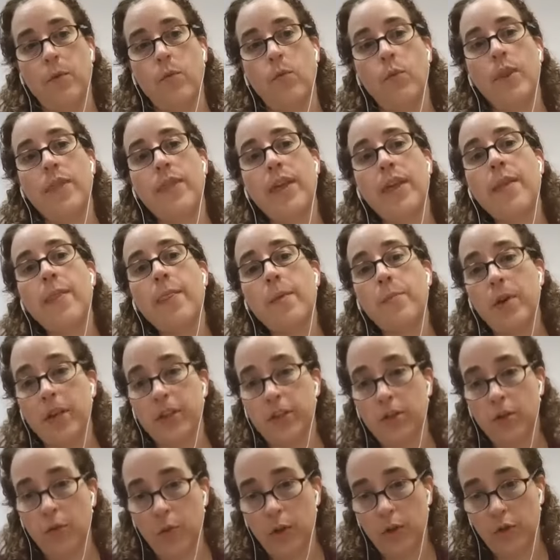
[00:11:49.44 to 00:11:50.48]
Within the
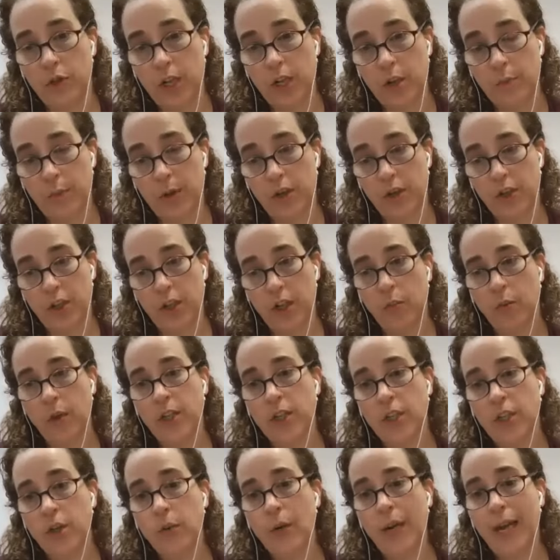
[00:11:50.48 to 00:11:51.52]
personal wheelchair budget, we
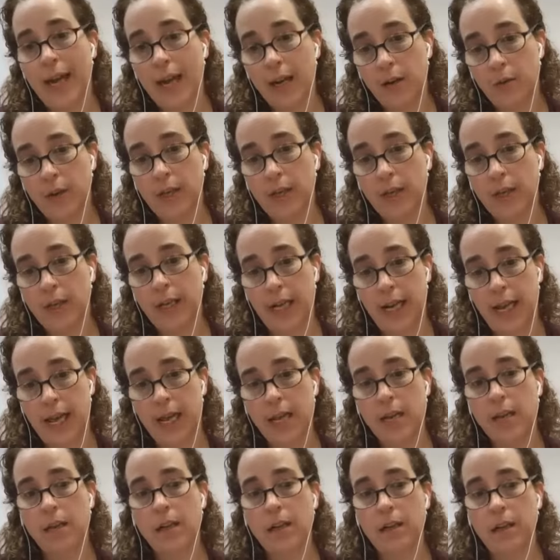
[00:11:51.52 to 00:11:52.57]
do
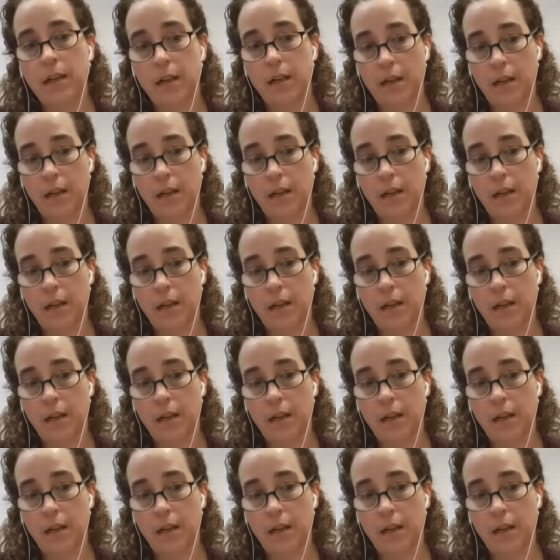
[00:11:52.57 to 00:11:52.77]
calculate